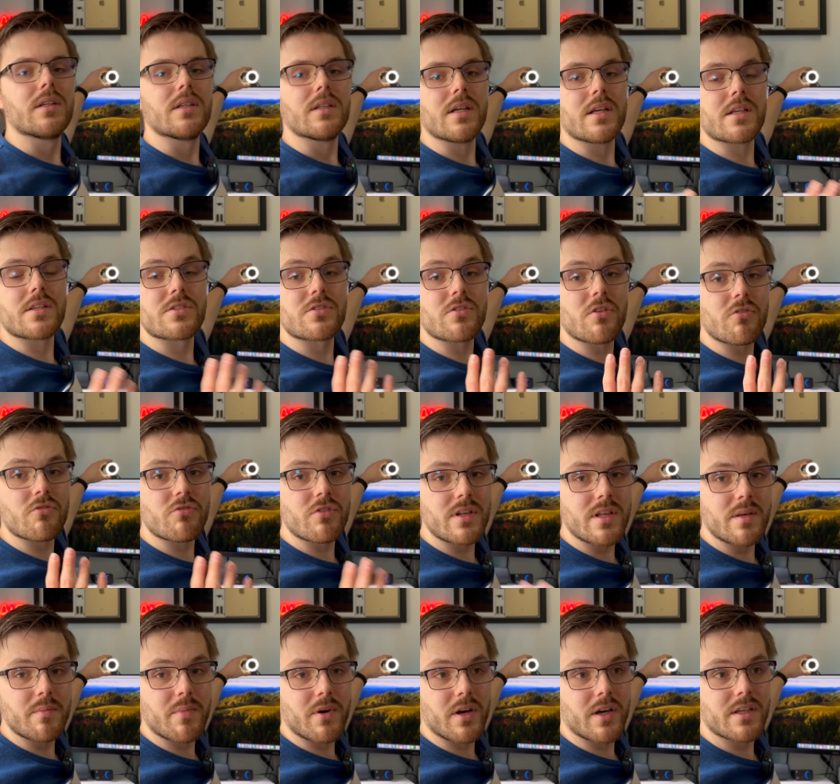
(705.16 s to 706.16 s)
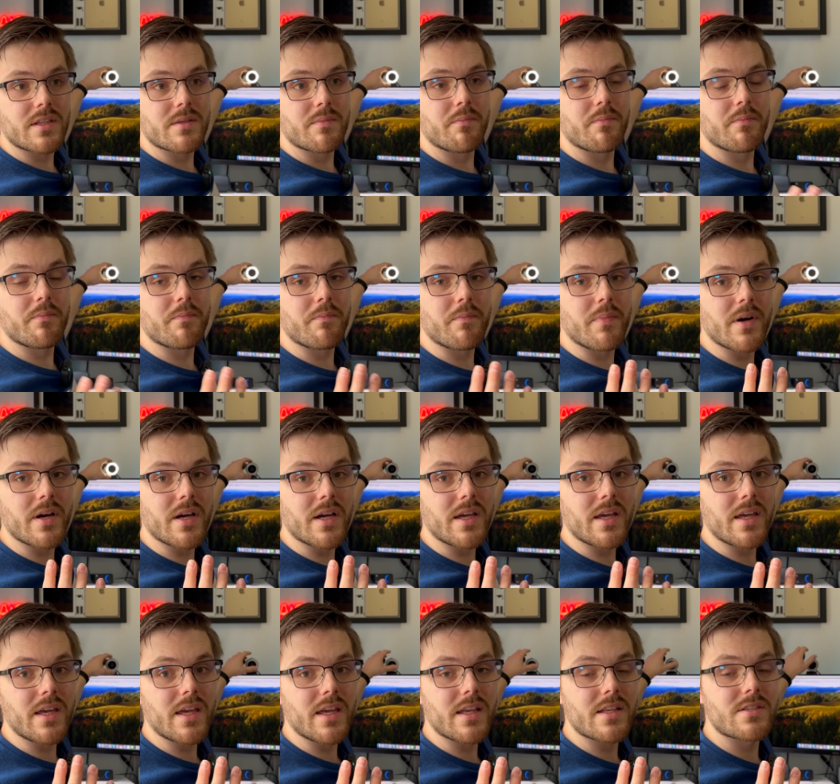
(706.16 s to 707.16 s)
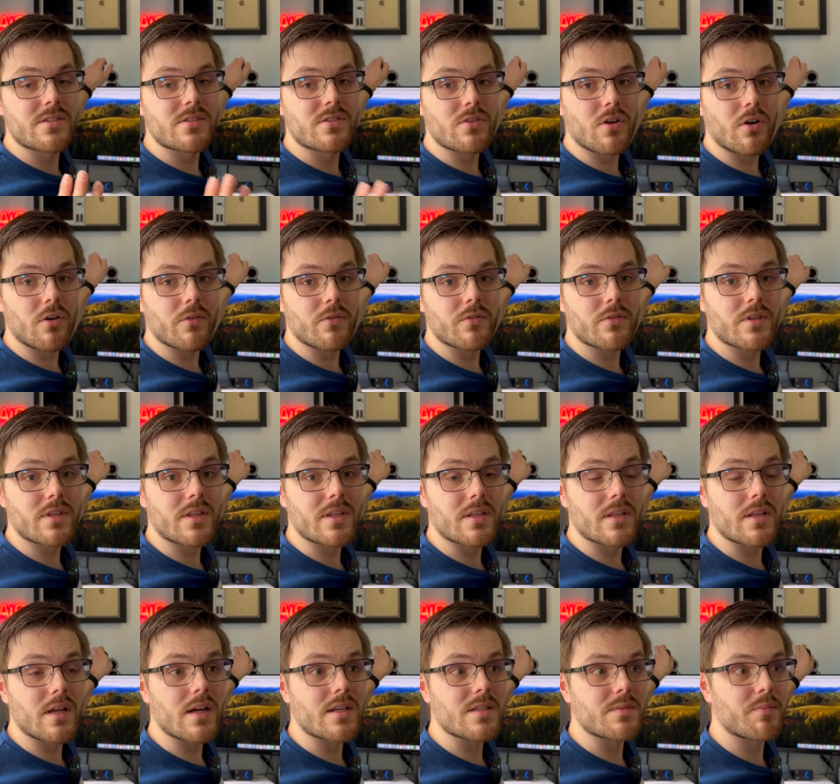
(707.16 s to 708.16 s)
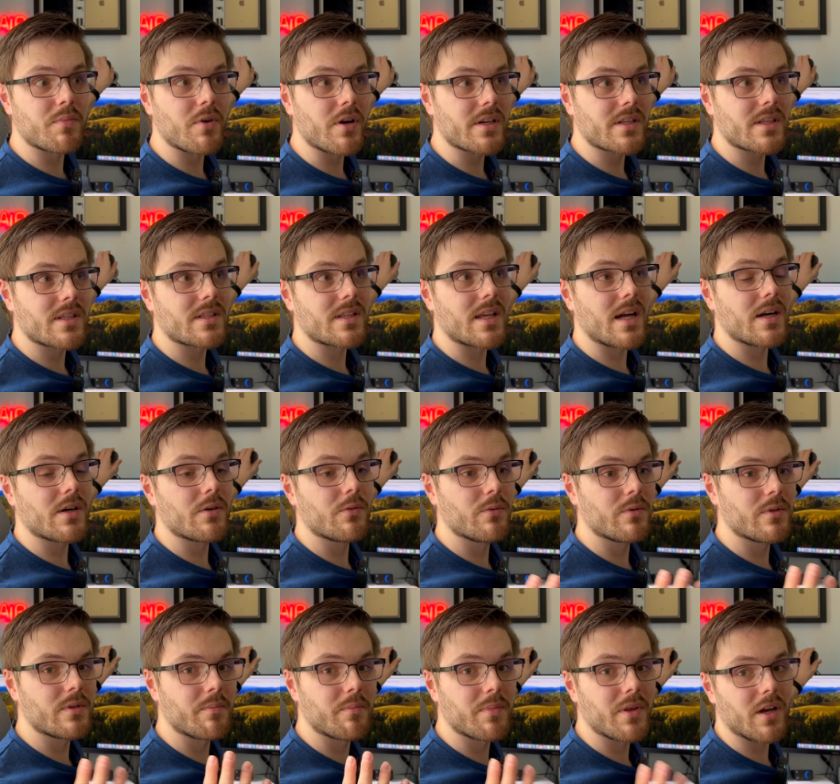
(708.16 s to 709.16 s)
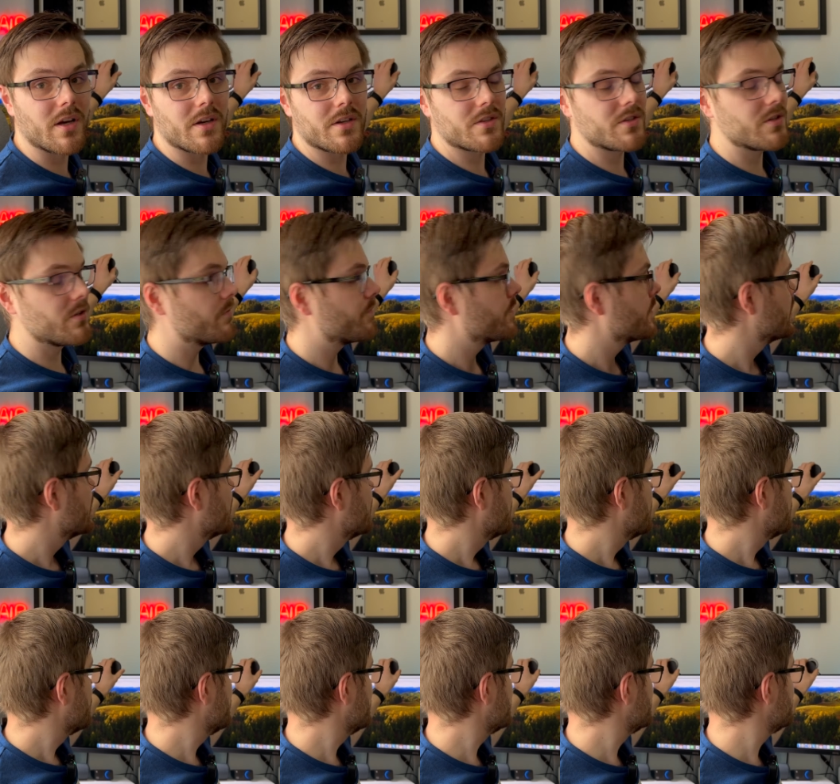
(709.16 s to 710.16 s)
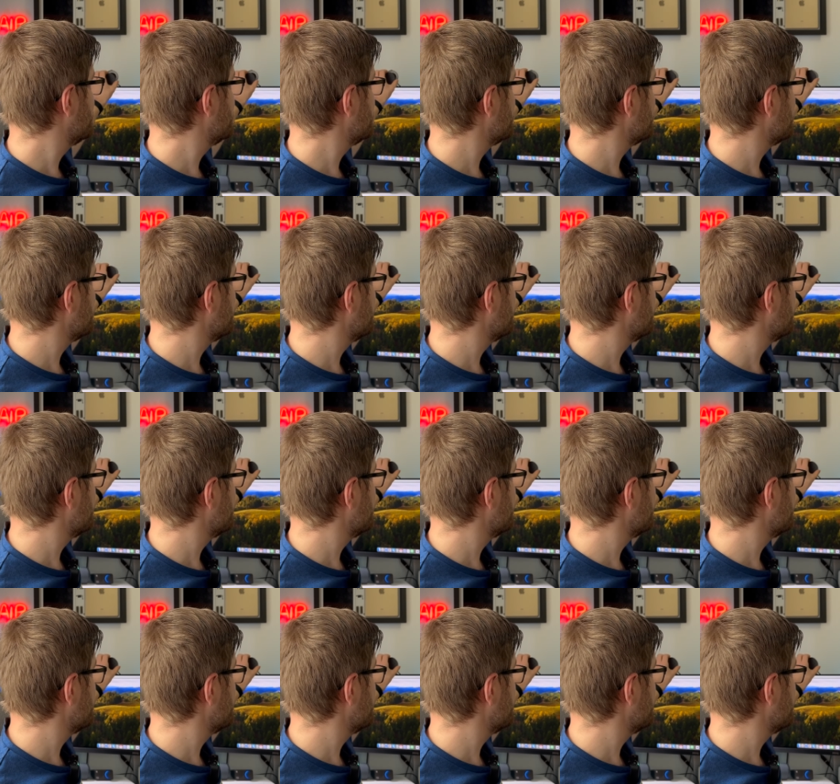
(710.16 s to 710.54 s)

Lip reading: It's not really bright, but it's not as bright that it will blind you, which